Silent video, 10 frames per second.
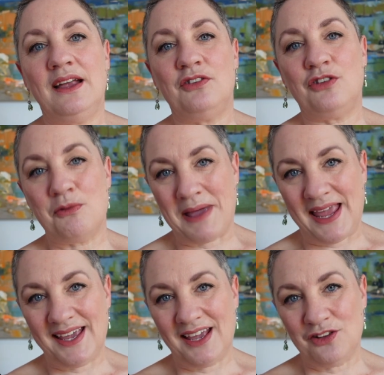To
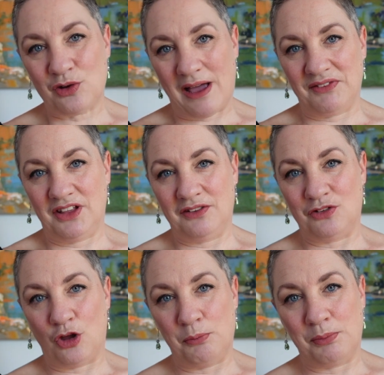make a traveler's
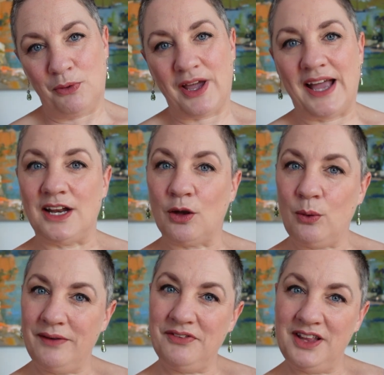notebook an
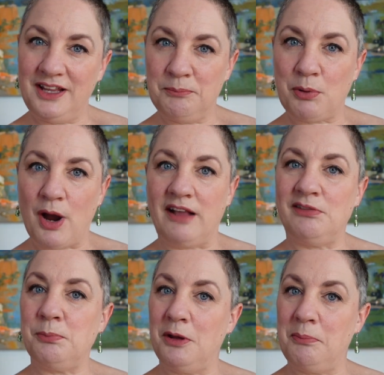equivalent price
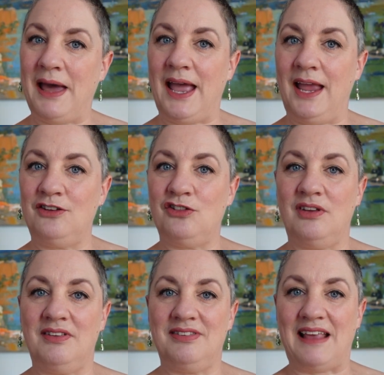per page
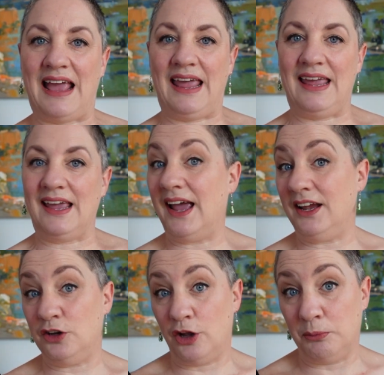to, say,
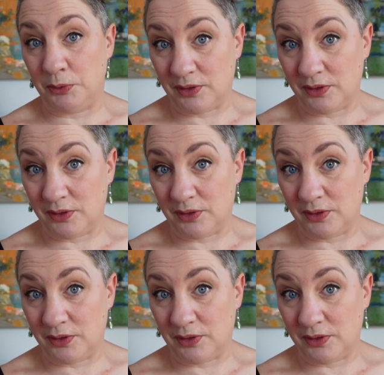a Notebook